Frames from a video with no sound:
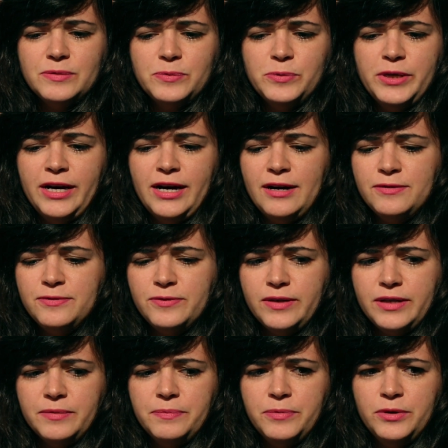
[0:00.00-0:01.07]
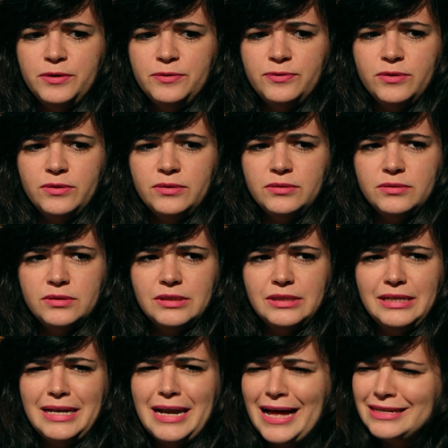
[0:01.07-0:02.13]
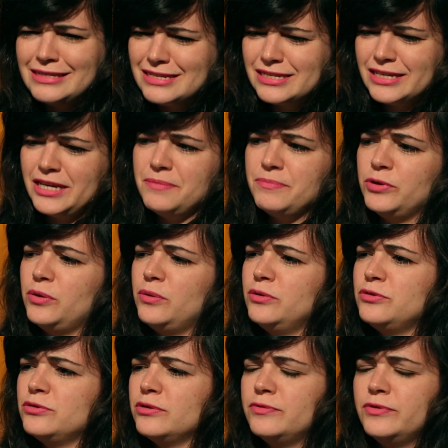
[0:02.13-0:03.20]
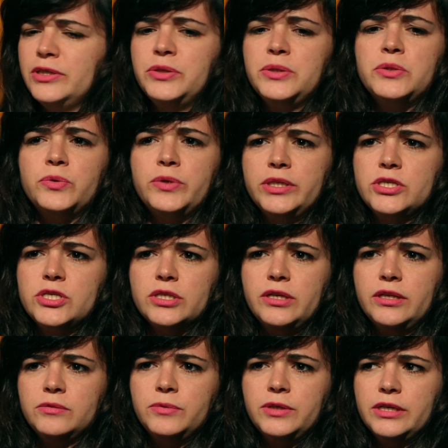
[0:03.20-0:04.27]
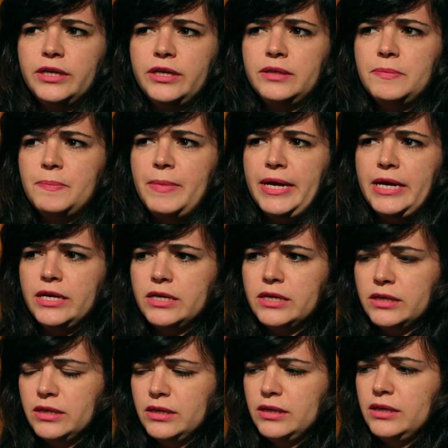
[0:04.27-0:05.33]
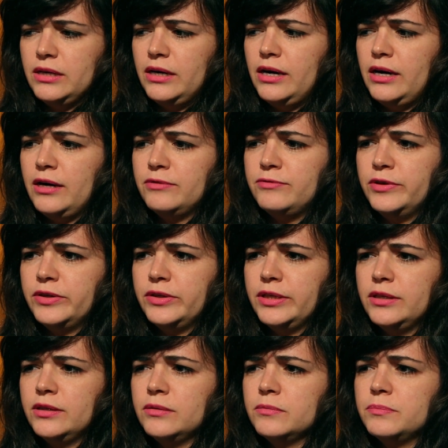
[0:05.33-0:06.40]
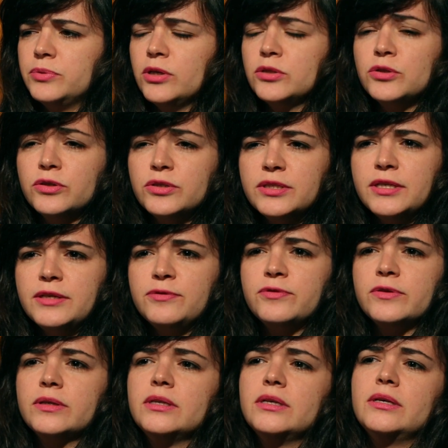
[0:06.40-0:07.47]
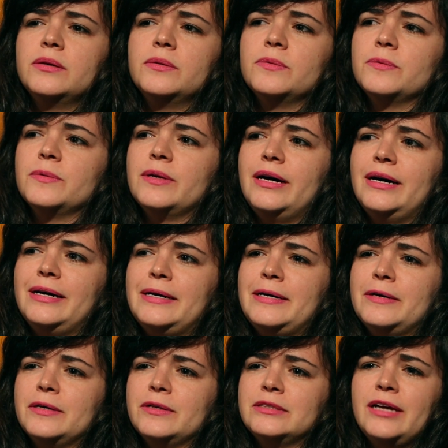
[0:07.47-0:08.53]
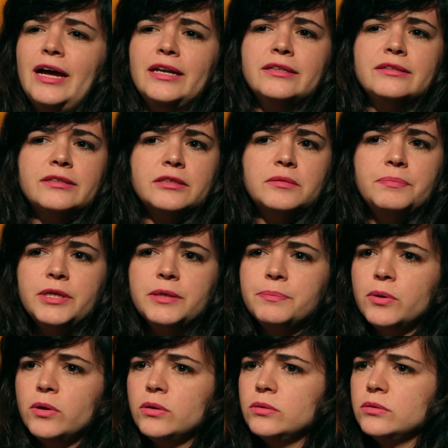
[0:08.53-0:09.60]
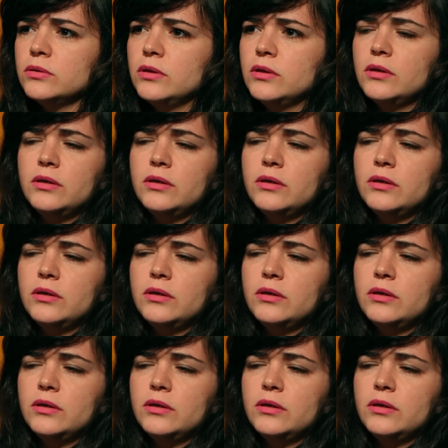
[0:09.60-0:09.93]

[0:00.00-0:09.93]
we have a beautiful landscape, but also very rich, that we can make very productive, talented people.